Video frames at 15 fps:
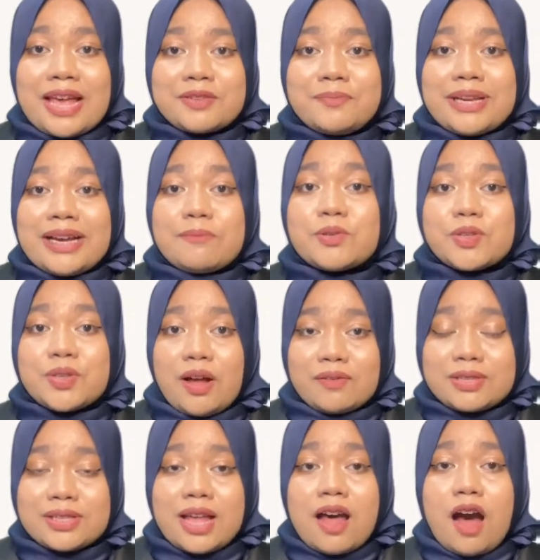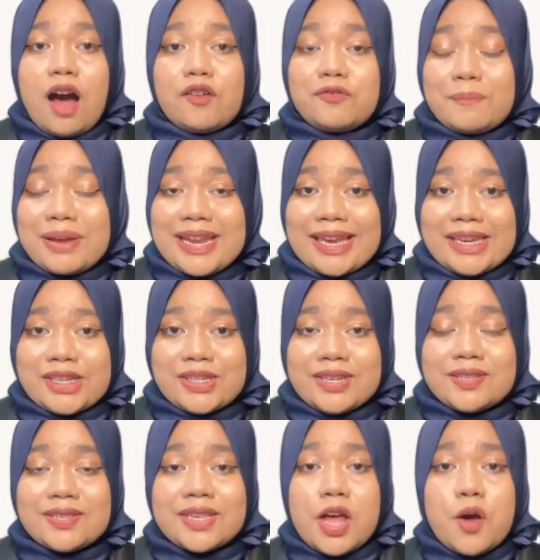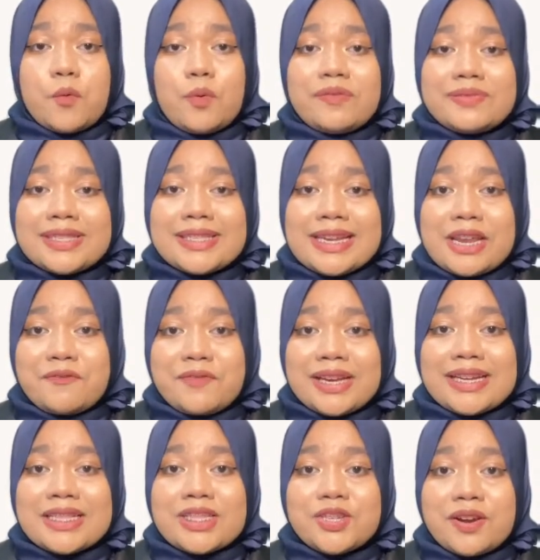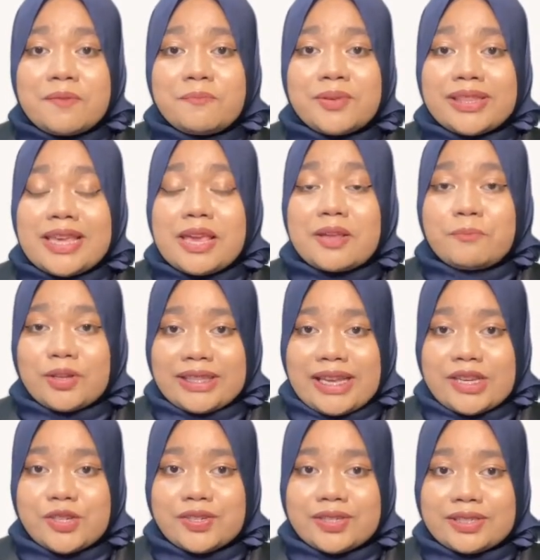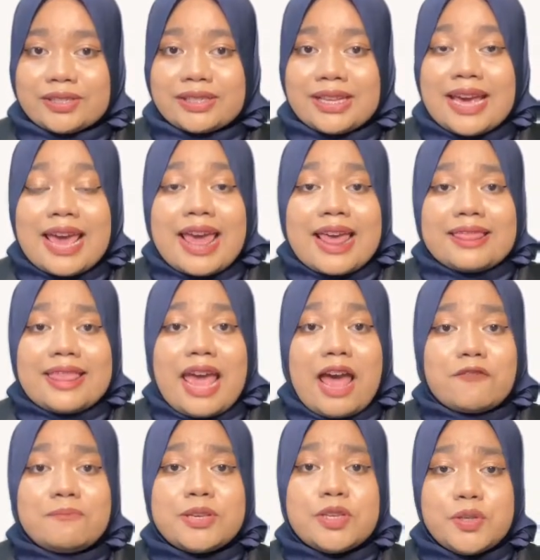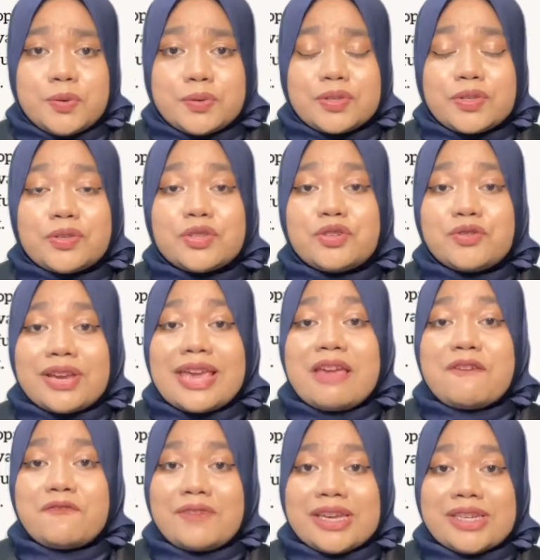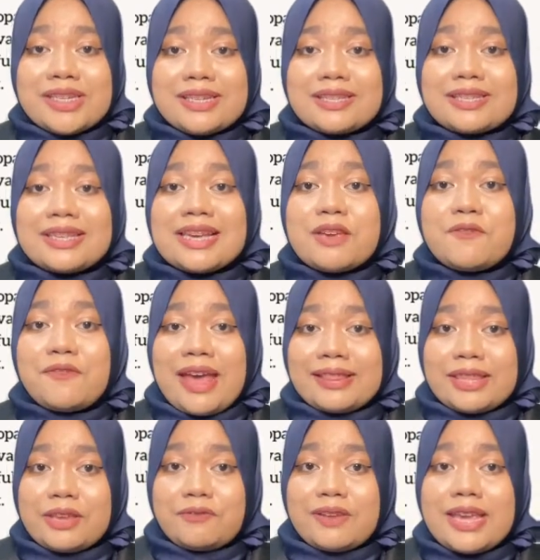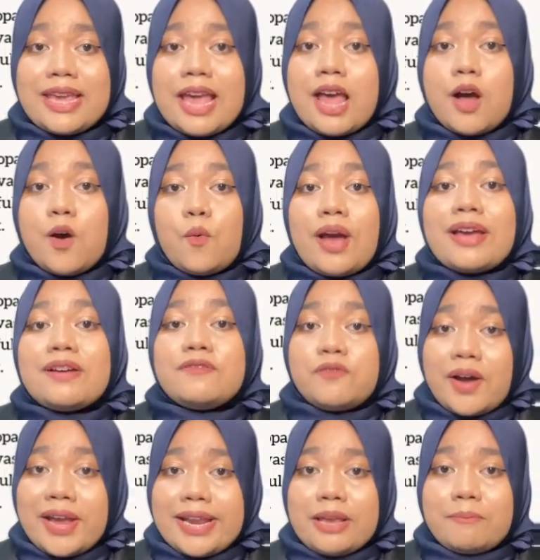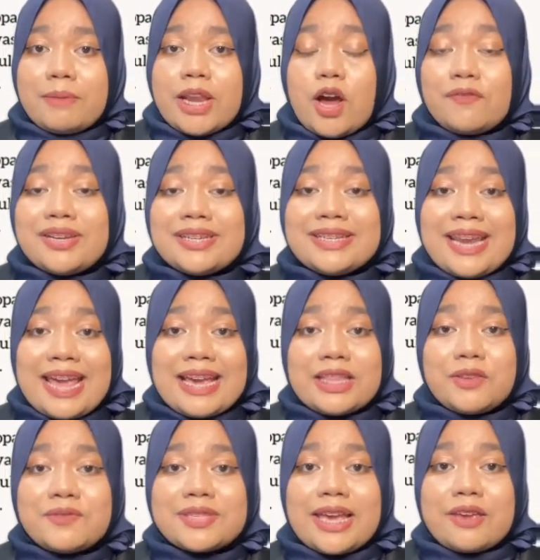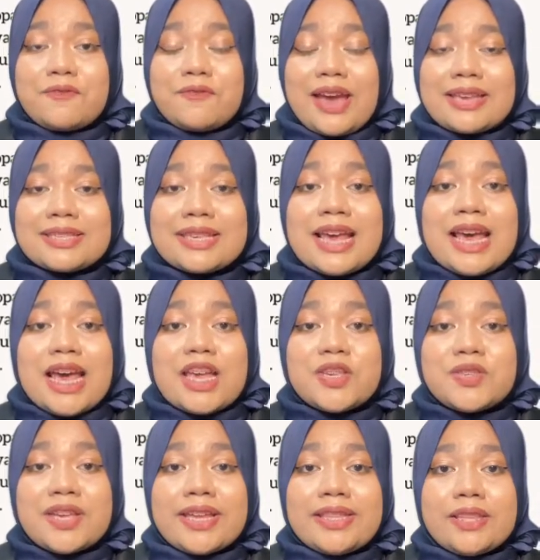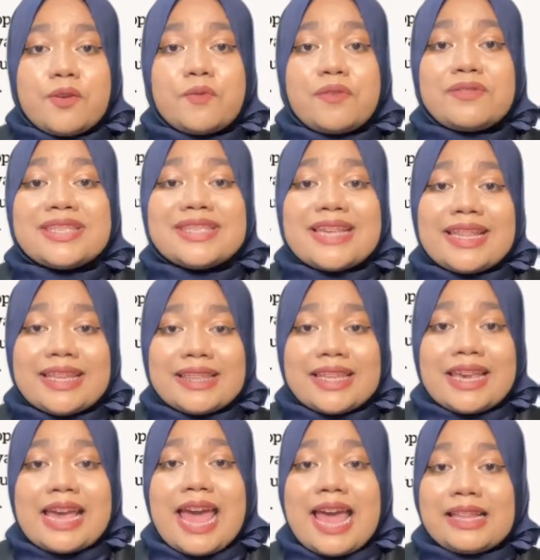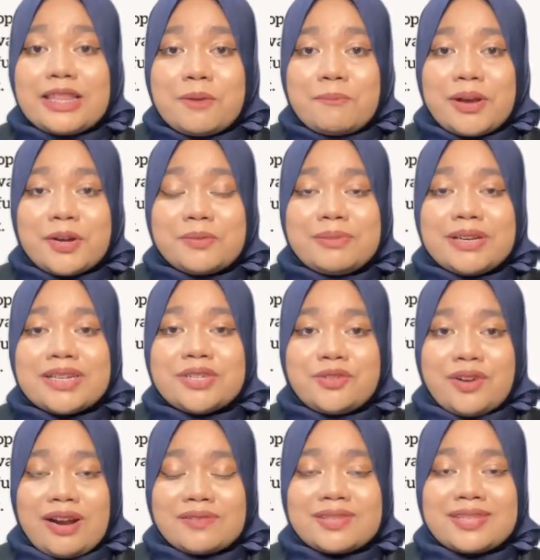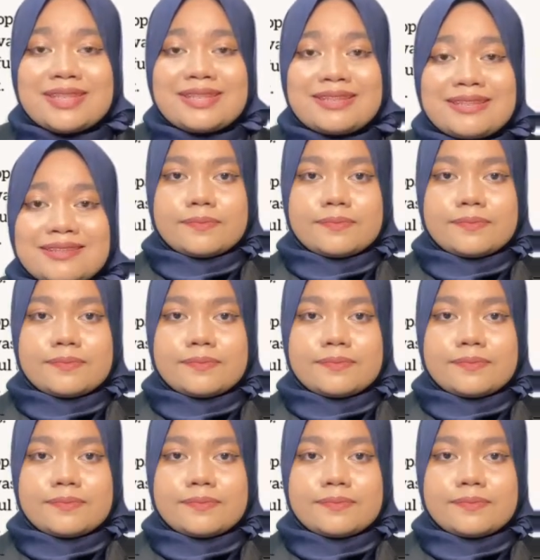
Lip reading: has become source of medications with significant therapeutic potential. They have been used to treat infections effectively while avoiding many of the negative side effects associated with synthetic antimicrobial drugs.